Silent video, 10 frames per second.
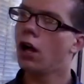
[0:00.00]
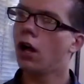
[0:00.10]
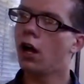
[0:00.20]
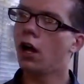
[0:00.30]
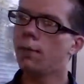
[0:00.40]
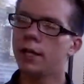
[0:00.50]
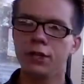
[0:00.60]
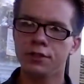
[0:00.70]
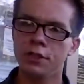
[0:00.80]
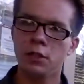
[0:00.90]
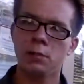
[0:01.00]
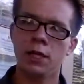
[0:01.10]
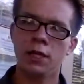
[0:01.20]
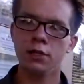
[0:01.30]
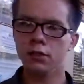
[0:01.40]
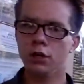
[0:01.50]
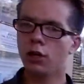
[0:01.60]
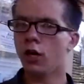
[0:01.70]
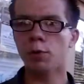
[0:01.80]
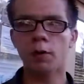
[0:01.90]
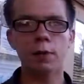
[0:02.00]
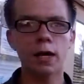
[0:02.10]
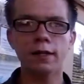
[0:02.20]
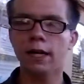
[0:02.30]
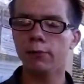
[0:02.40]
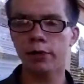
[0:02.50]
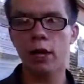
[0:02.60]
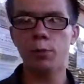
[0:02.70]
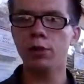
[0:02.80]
and you see me, you know, come on by, that would help